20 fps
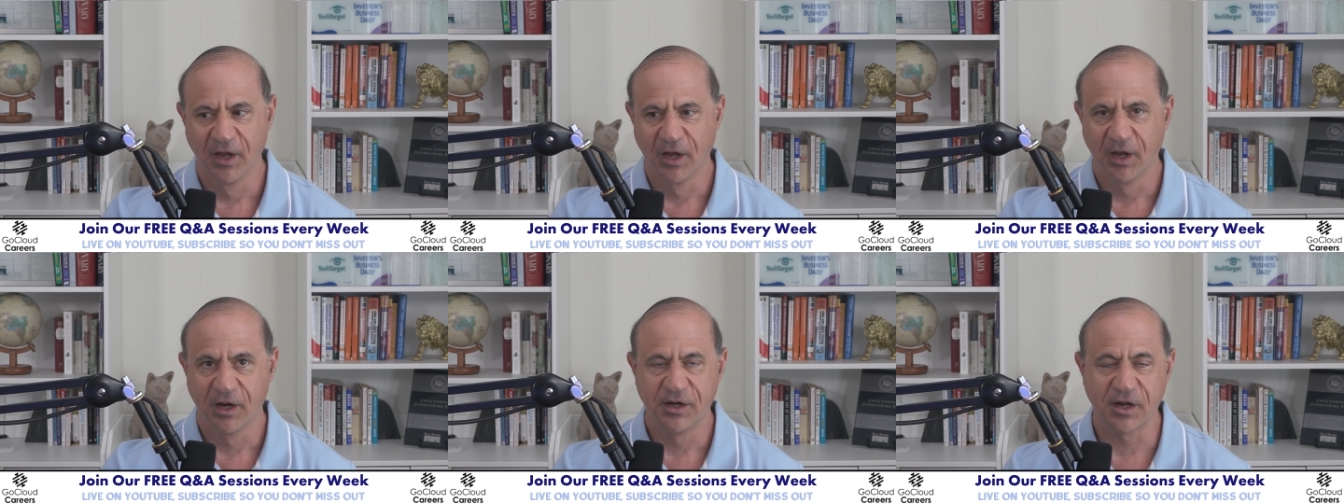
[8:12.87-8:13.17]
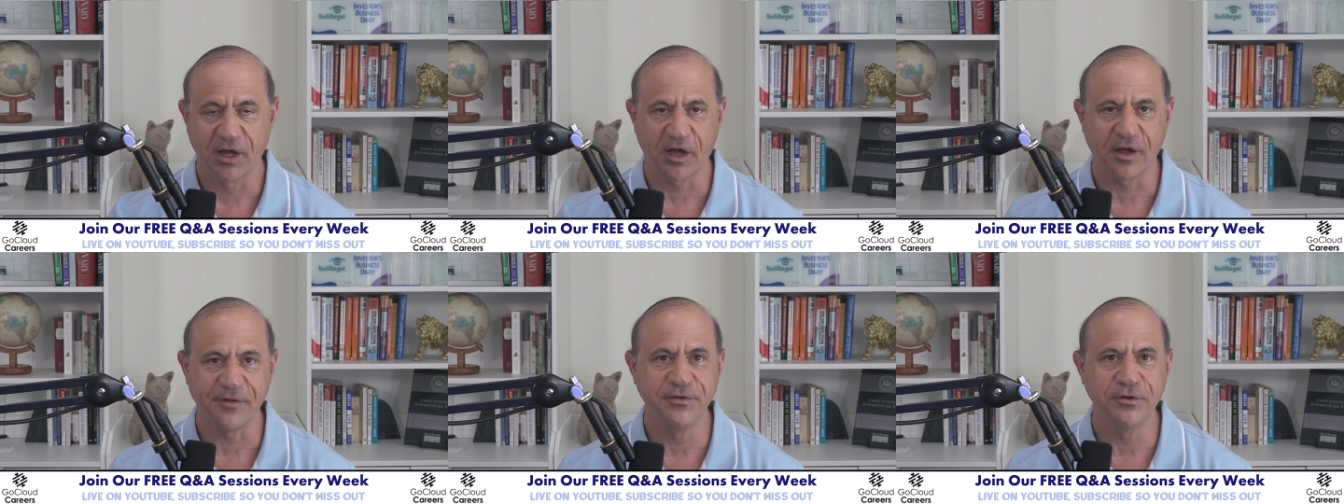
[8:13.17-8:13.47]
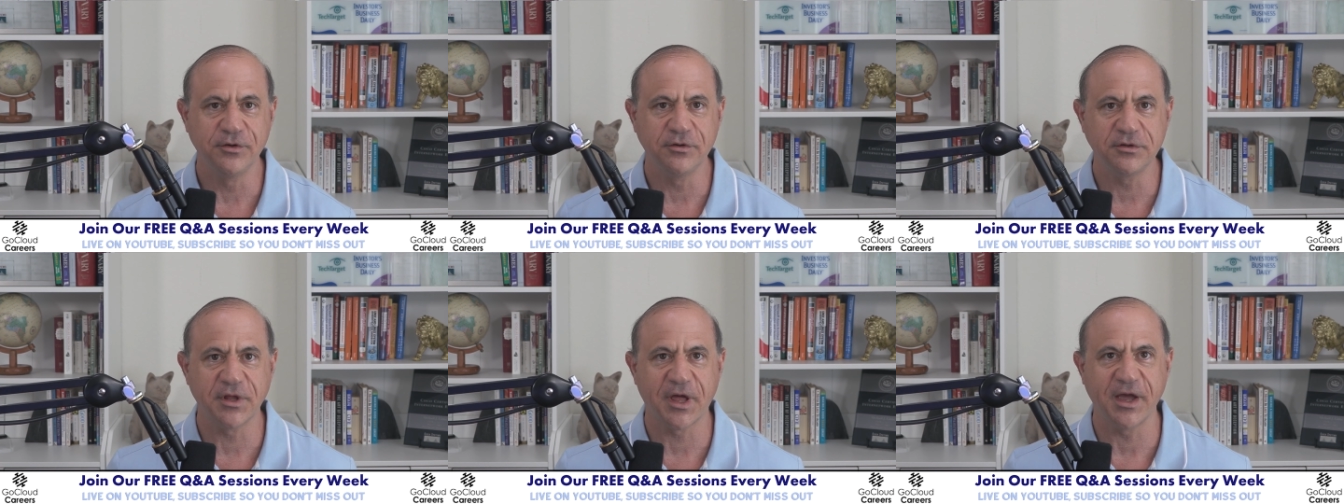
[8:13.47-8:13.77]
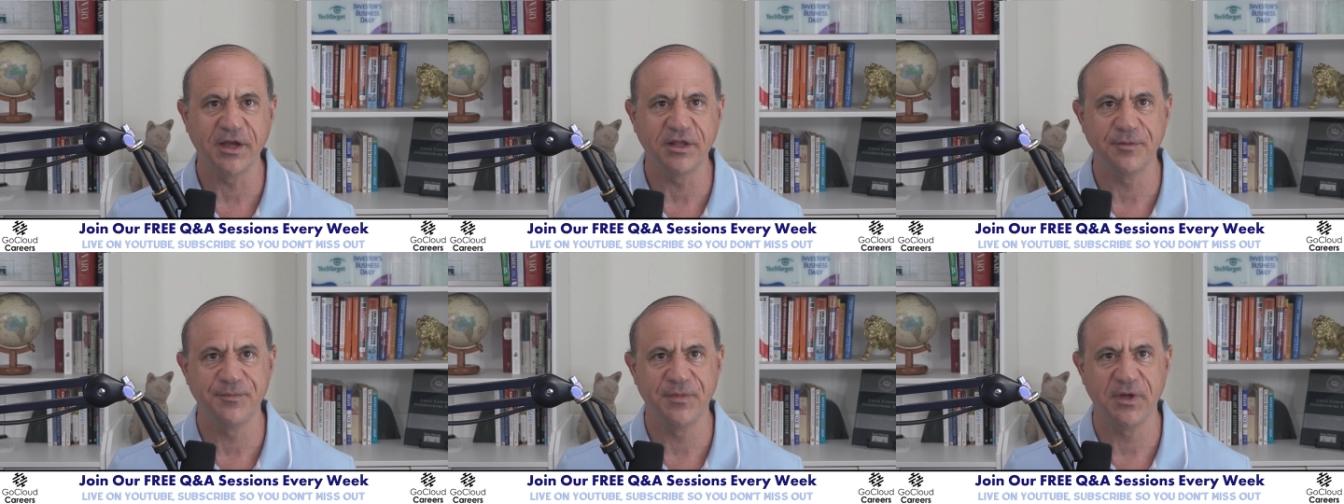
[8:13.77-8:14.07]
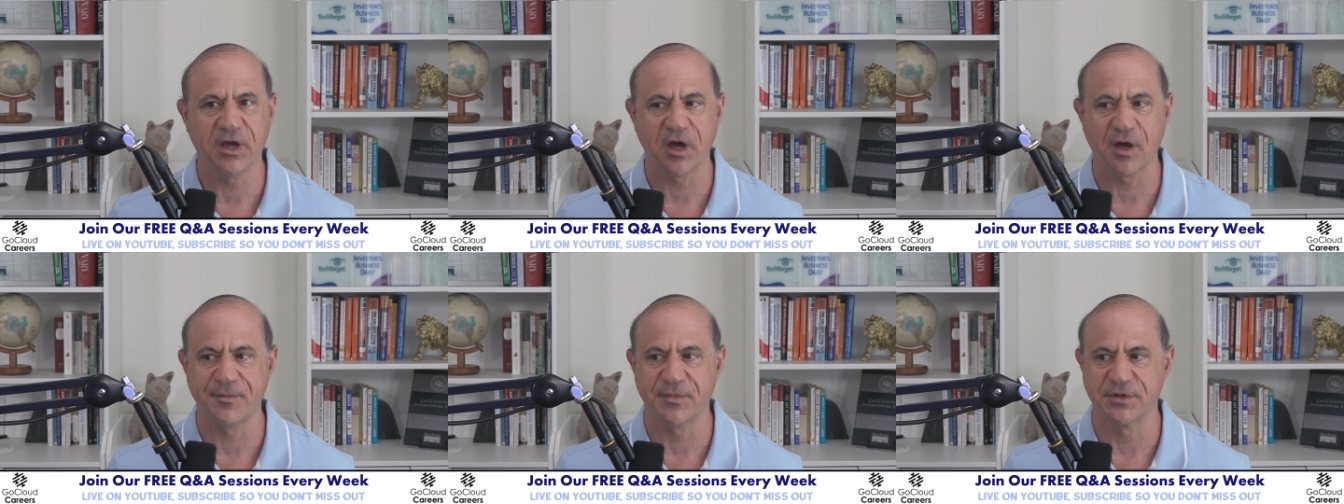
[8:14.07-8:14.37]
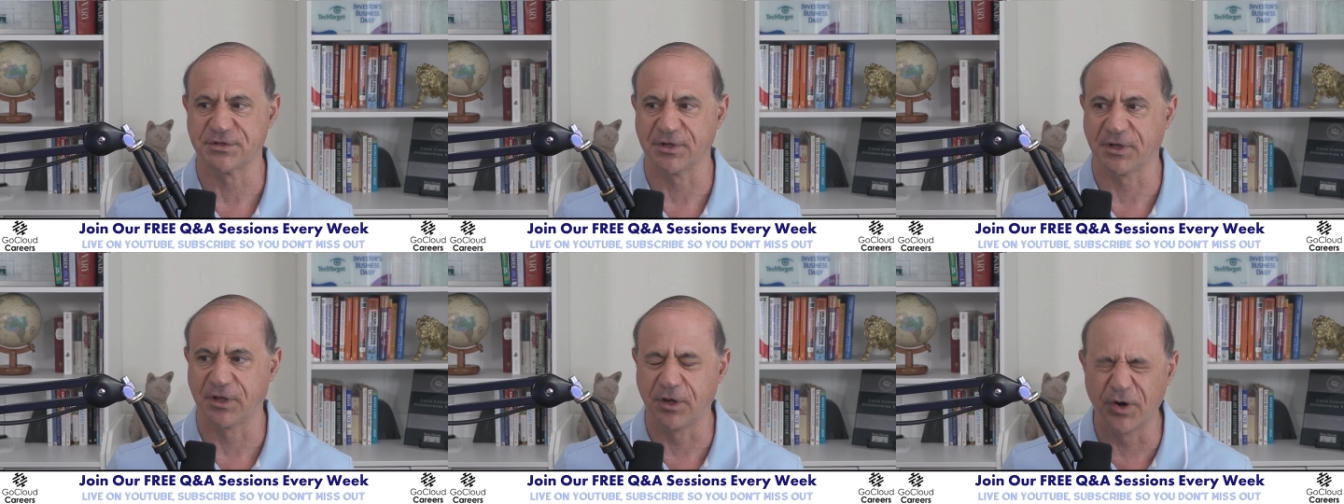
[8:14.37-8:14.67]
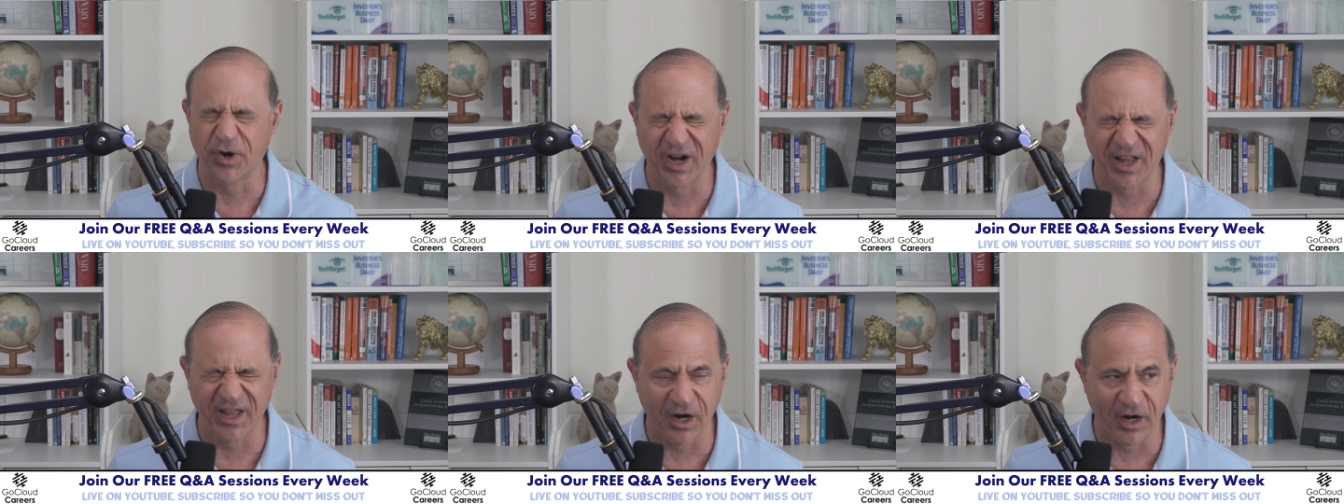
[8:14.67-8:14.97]
Now, if you'd like to become a
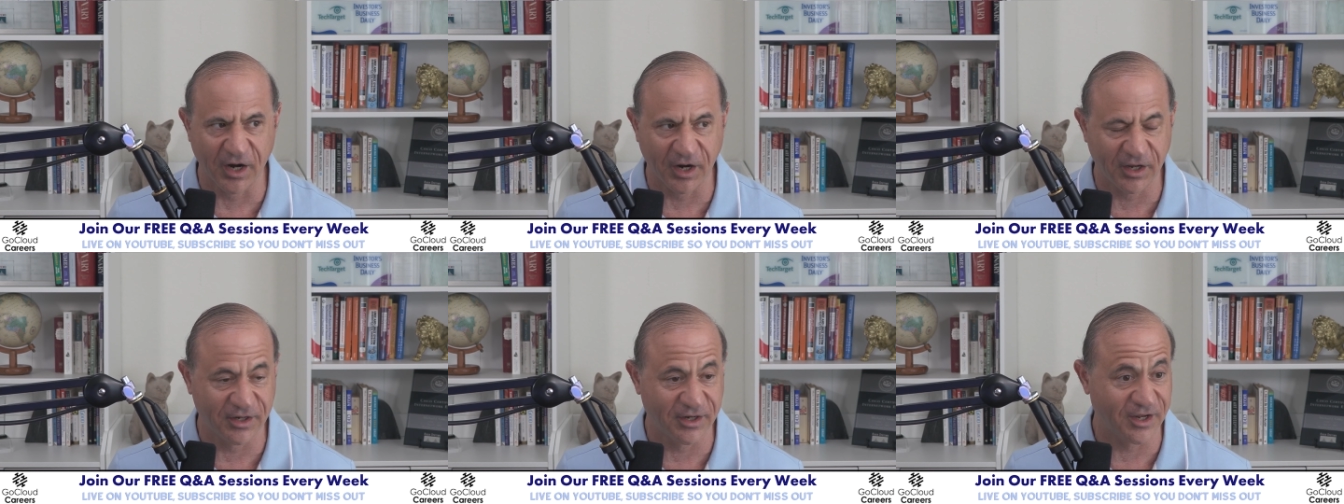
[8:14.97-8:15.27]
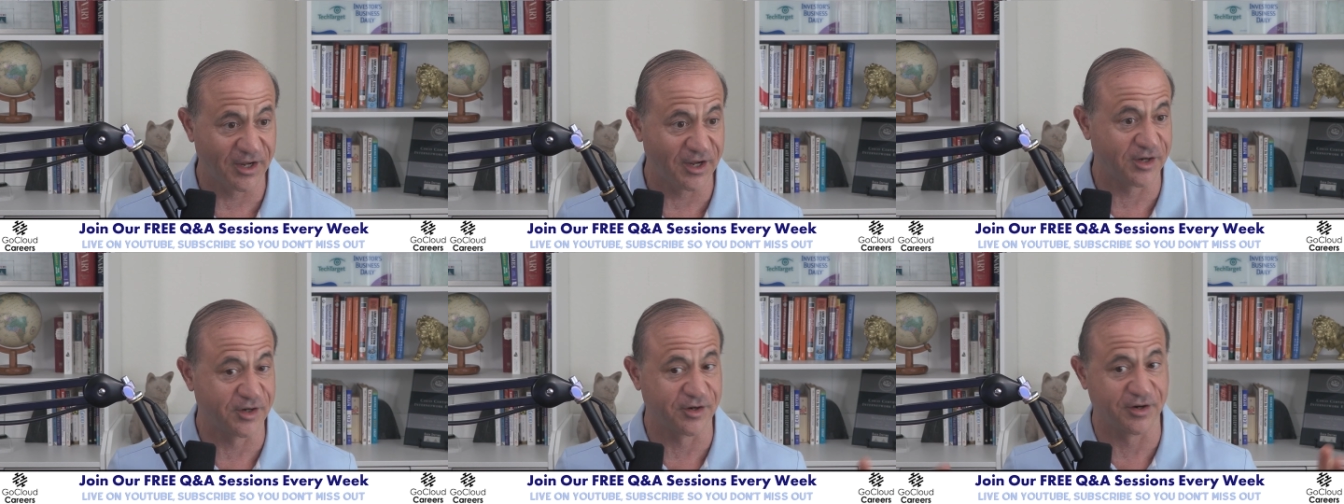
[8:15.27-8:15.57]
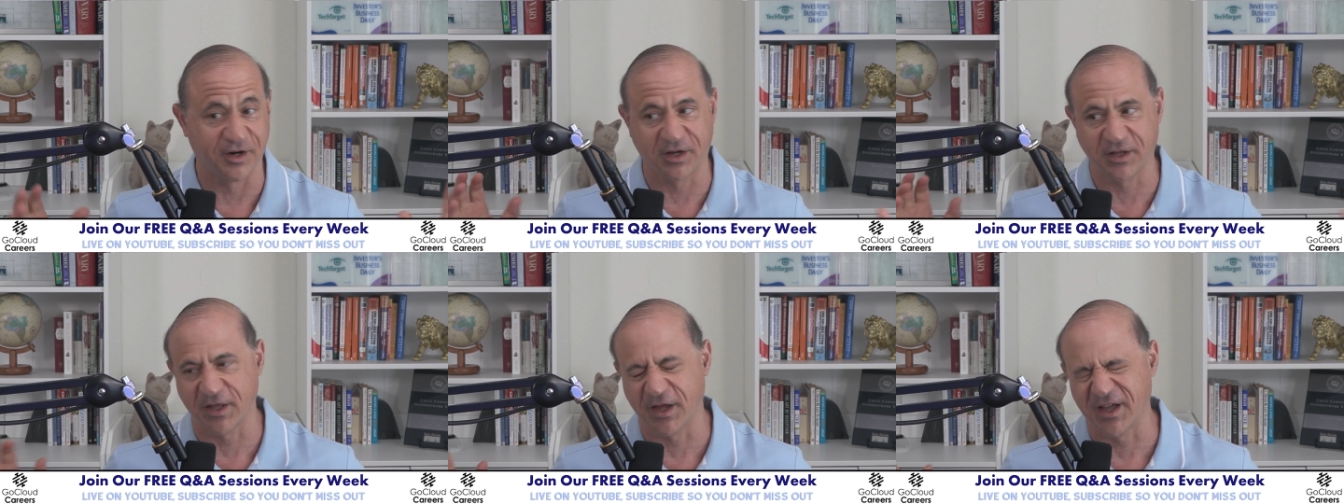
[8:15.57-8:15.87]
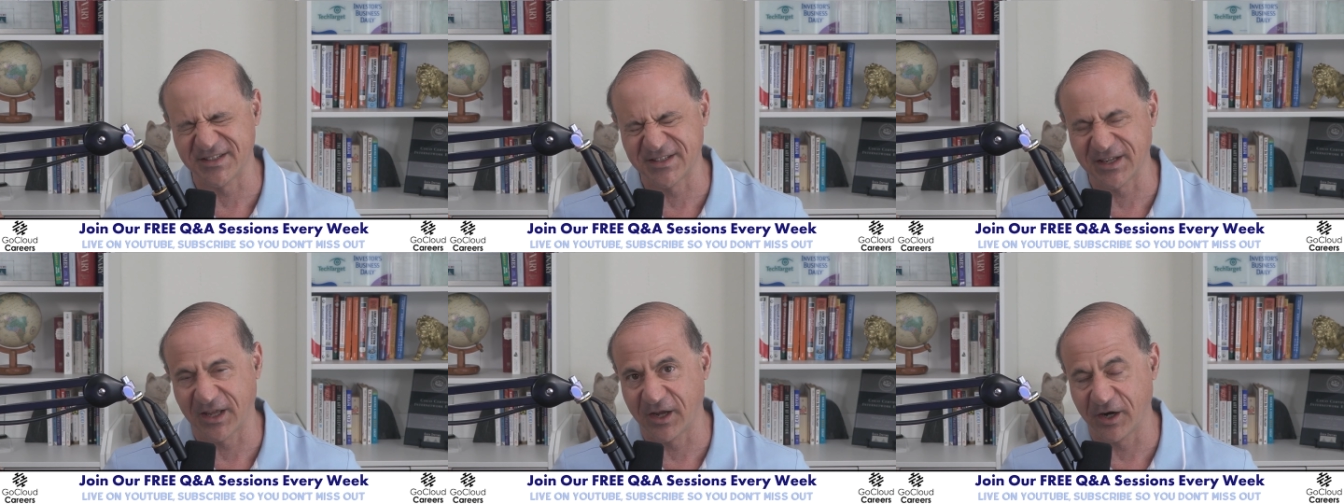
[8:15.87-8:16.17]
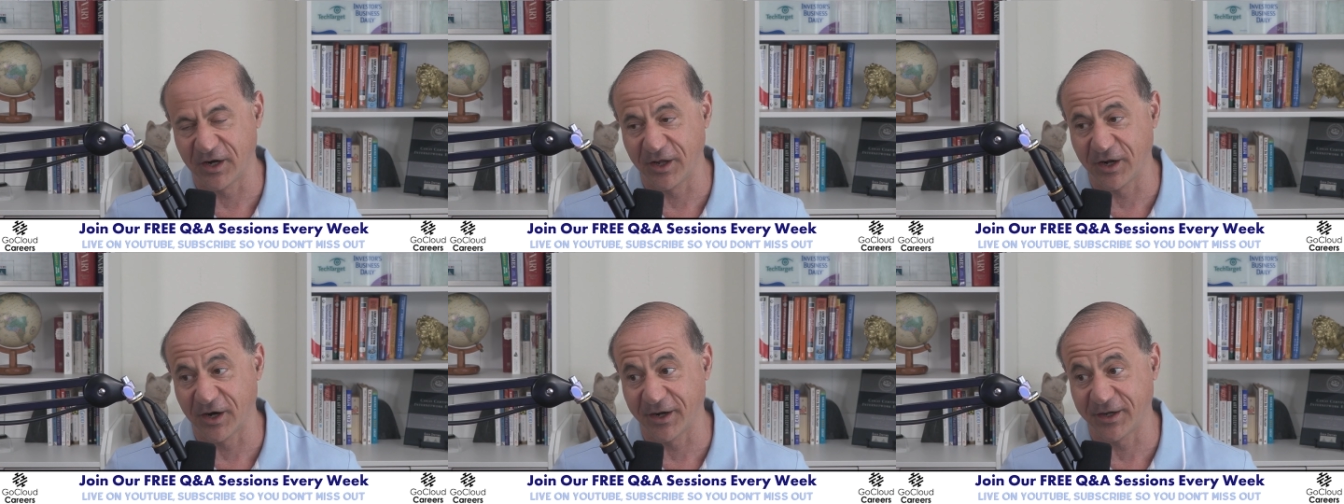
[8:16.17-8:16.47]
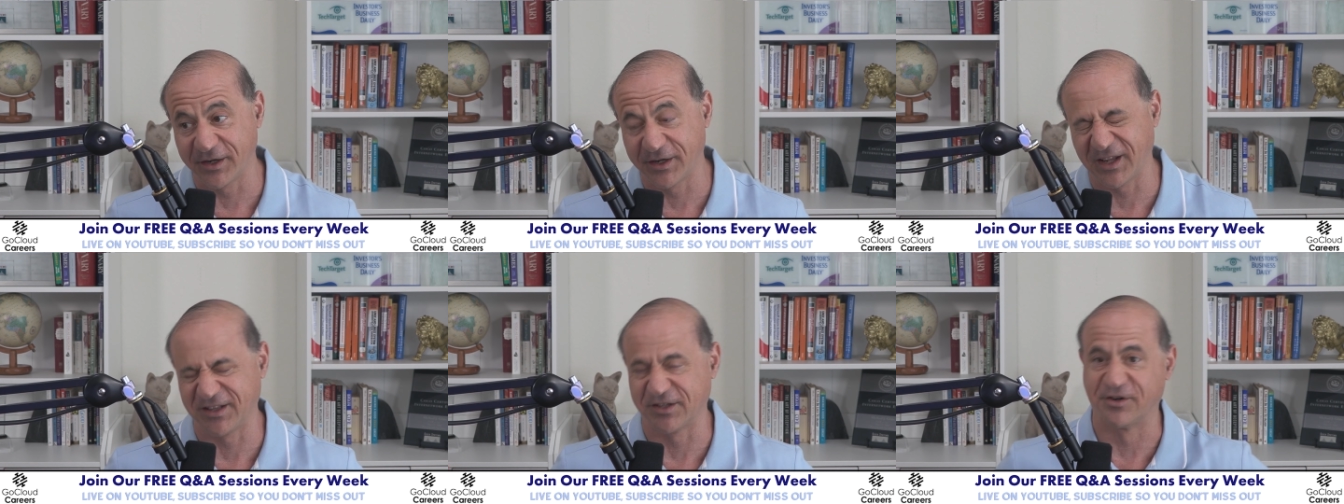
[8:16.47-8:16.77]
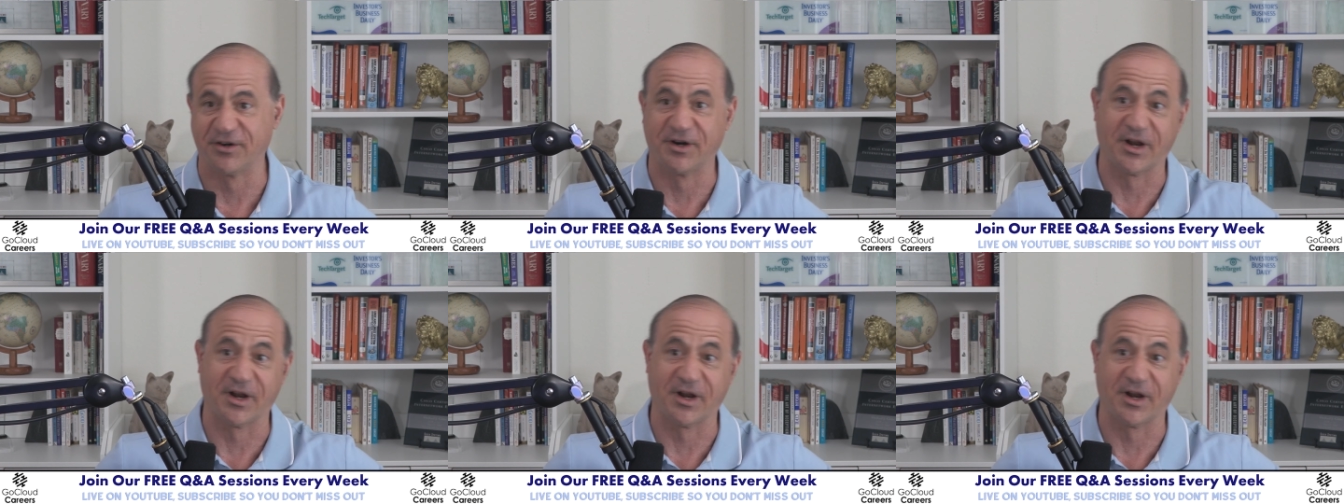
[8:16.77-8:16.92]
security architect or a cloud security architect or